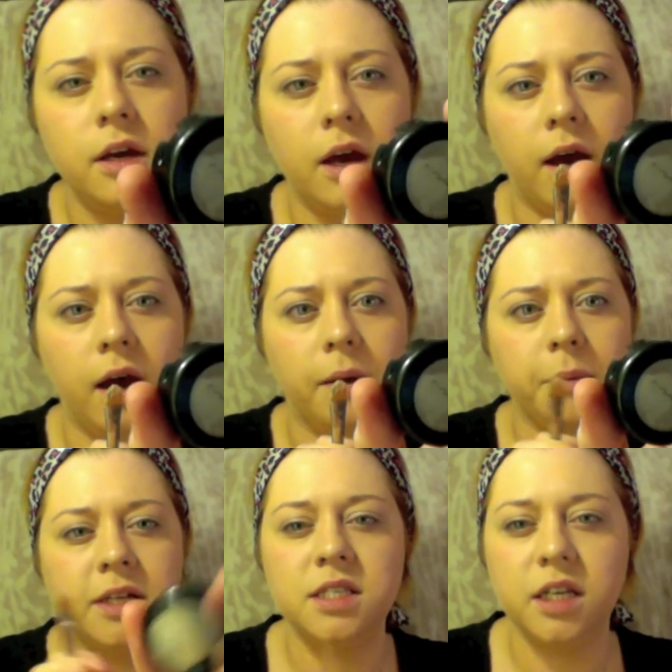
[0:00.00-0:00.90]

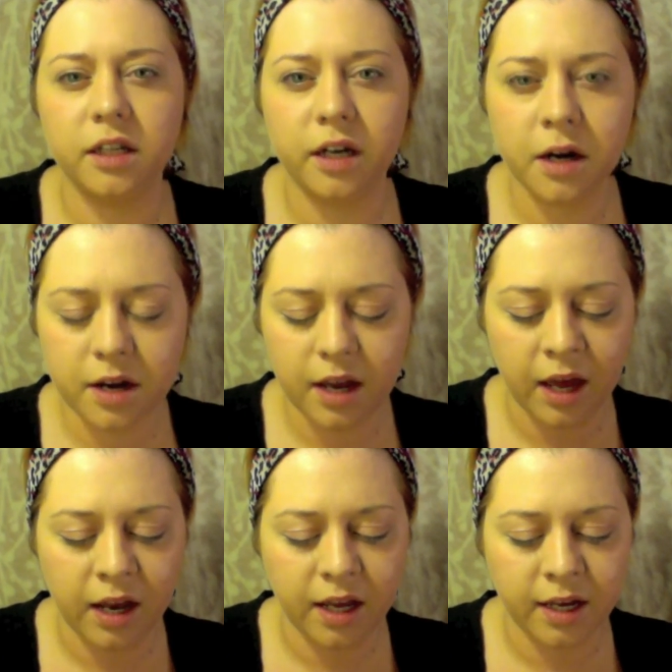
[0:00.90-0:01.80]
Concealer,
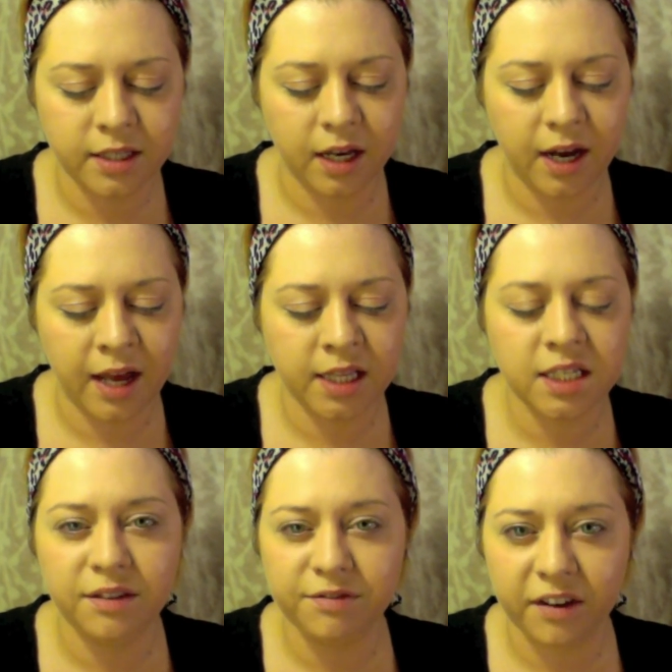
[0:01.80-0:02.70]
and it is in
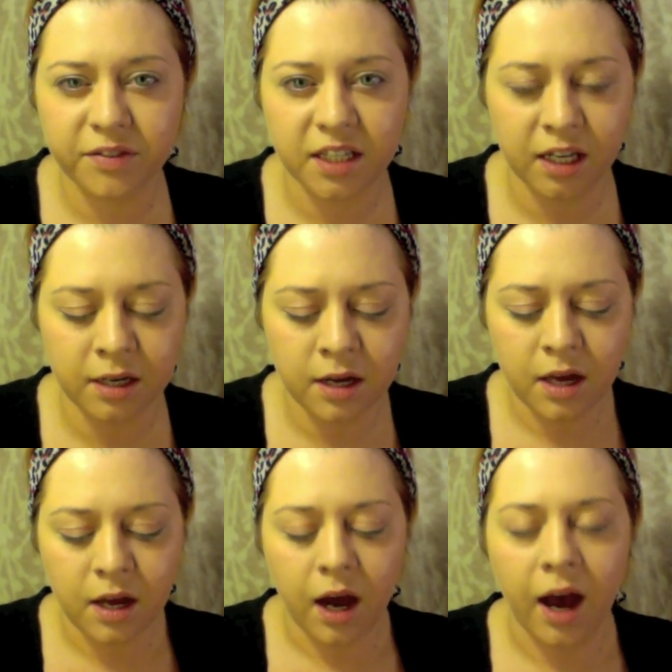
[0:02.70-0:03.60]
NC15.
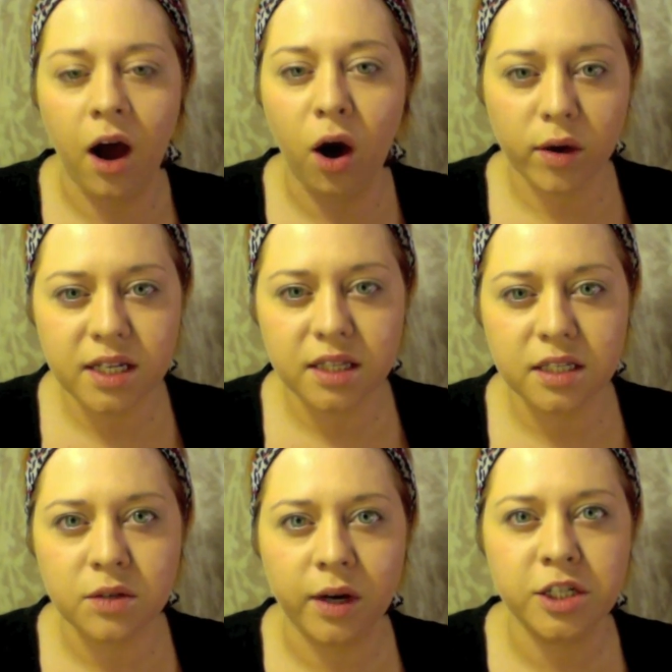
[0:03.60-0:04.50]
I always get
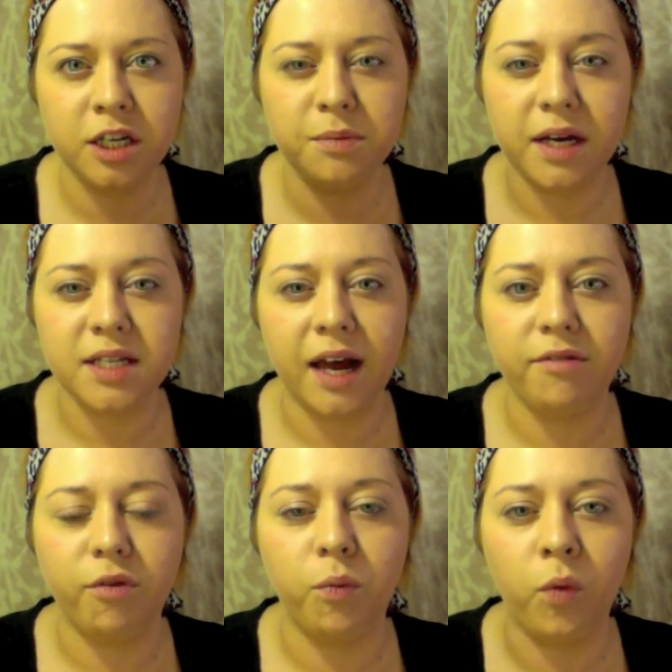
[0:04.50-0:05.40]
this question because I have
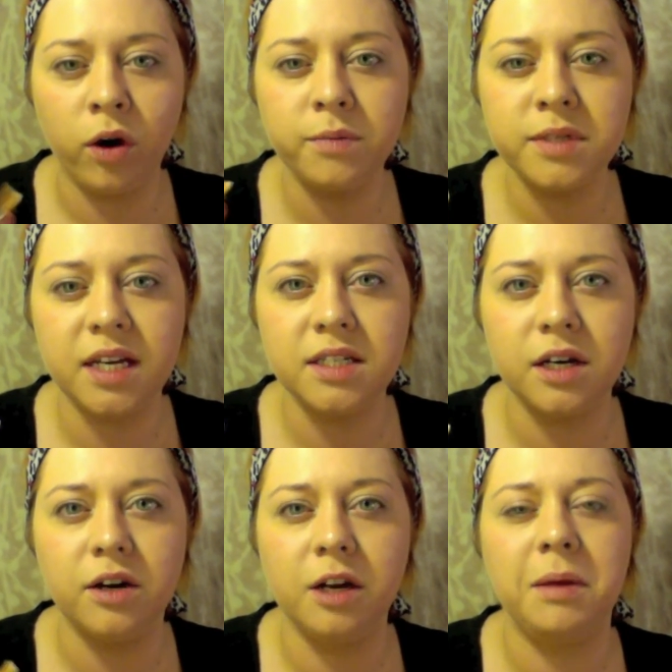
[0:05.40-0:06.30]
a warm skin
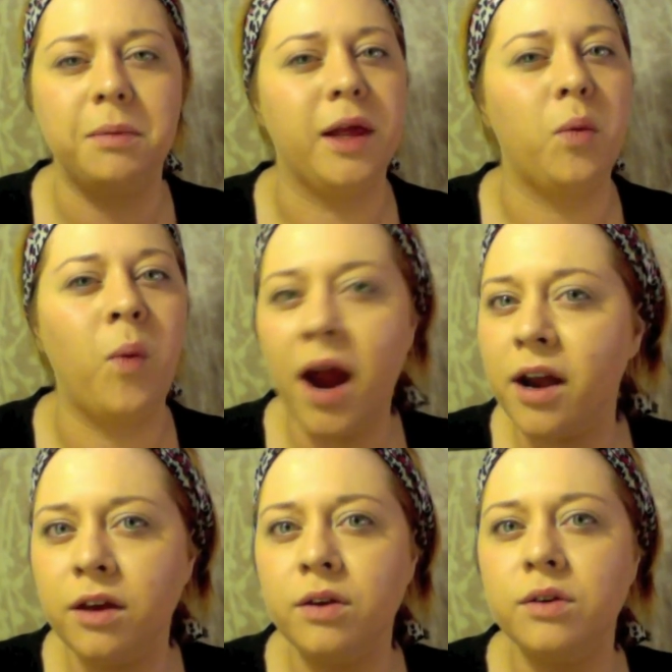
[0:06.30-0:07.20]
tone and people are like, why do
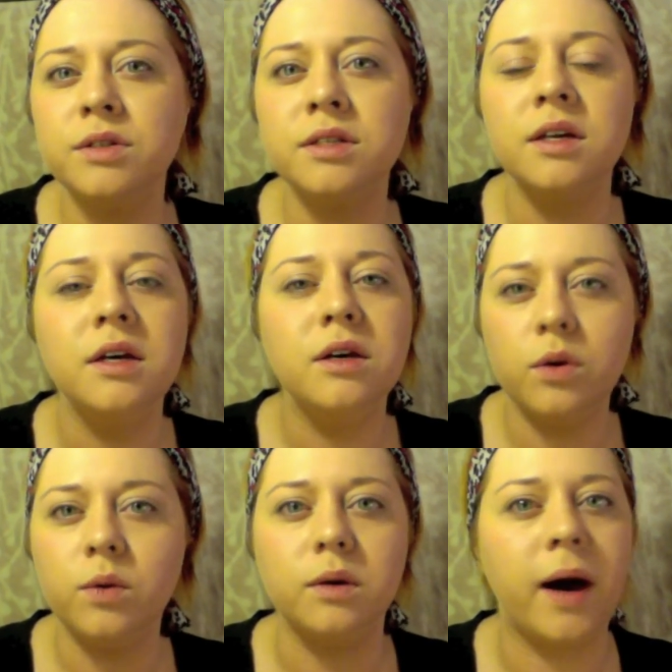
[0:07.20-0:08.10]
you use
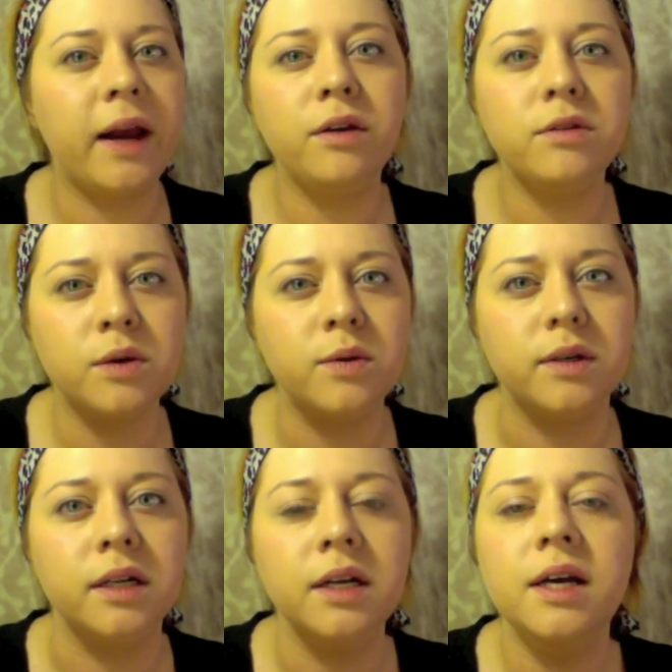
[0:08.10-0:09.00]
cool? Why do you use
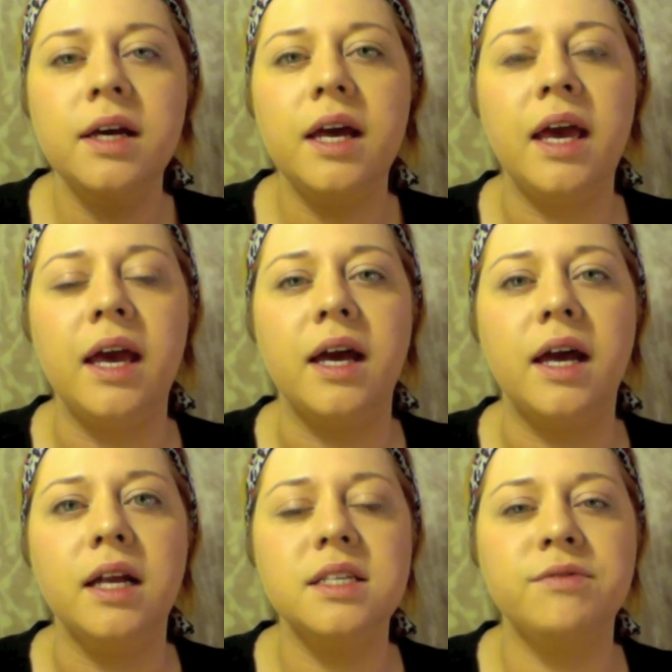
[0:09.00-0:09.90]
cool?
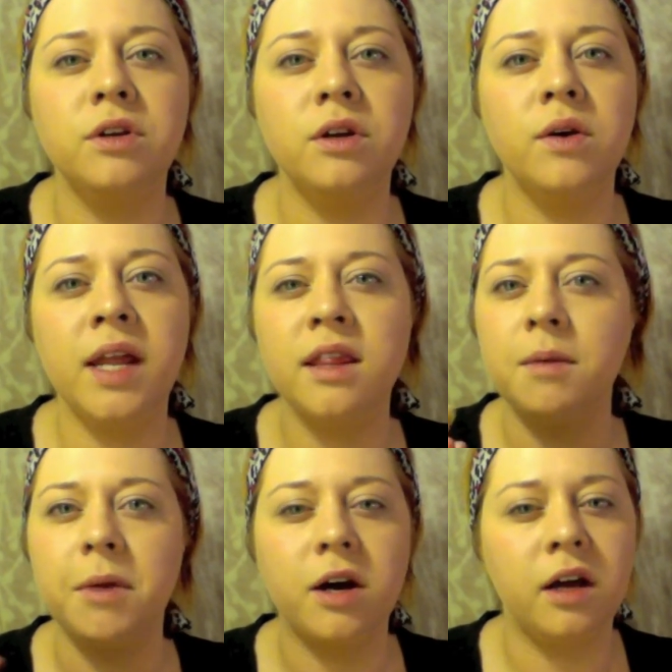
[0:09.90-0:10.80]
And if you know anything
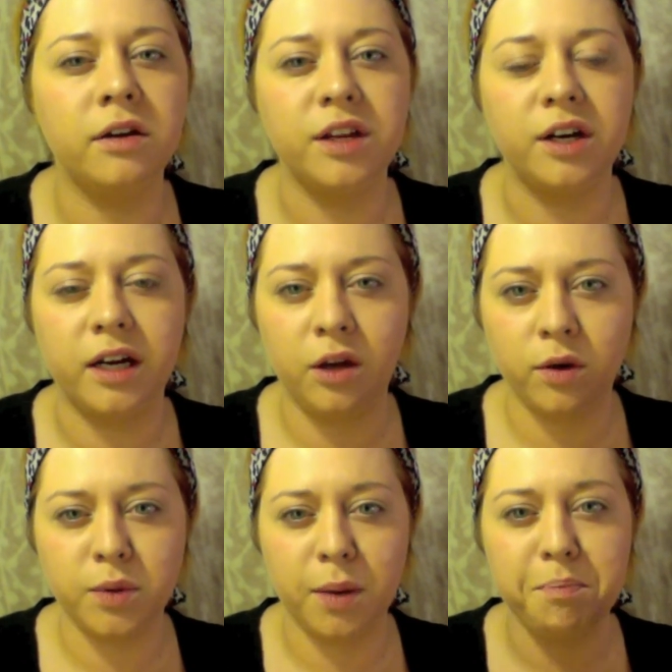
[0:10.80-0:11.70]
about color theory, you
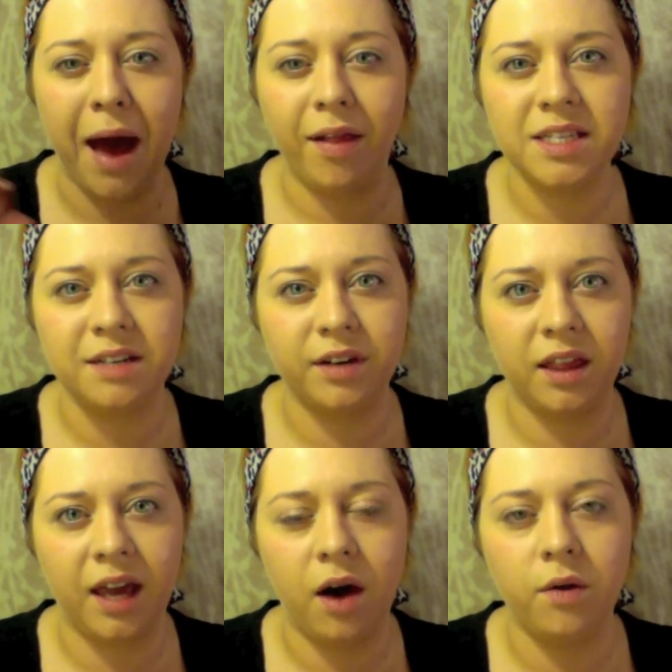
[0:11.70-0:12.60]
always want to balance
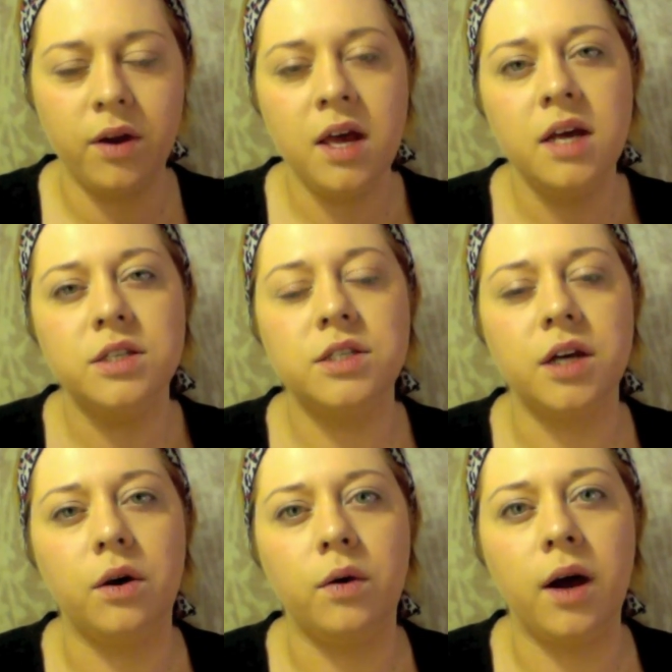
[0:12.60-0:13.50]
everything out.
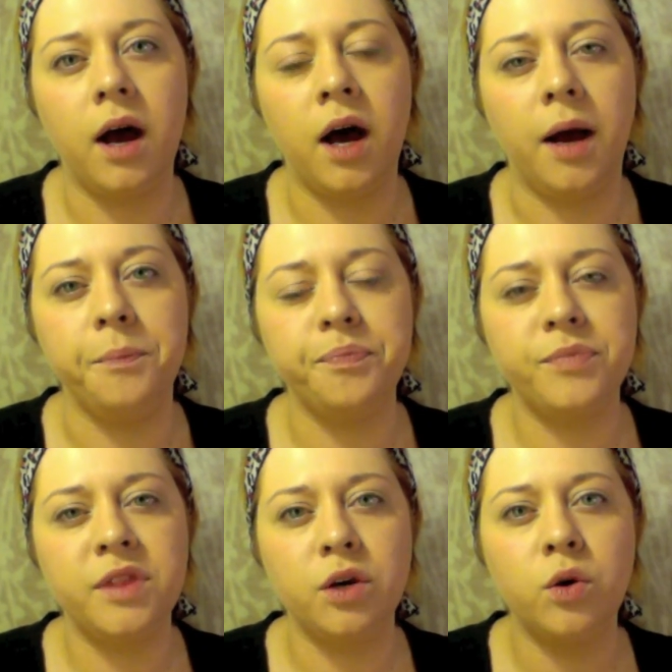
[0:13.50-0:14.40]
So
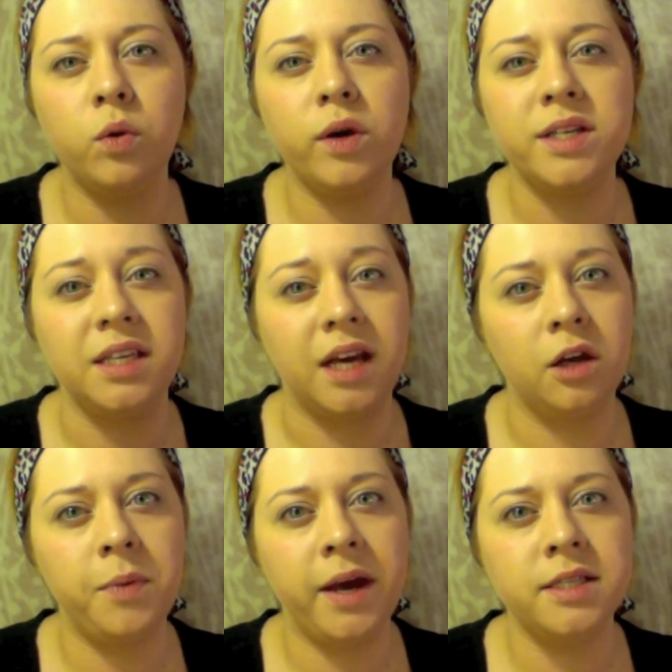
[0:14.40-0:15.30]
the cool is a
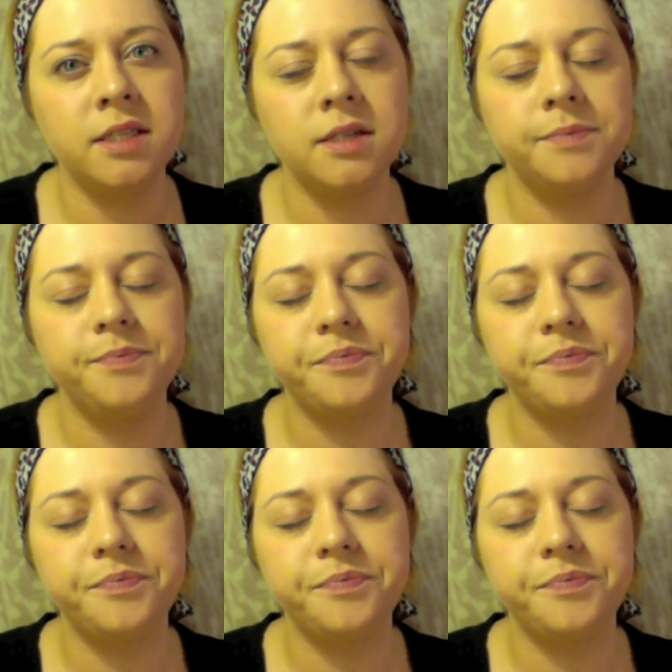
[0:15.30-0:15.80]
yellow based,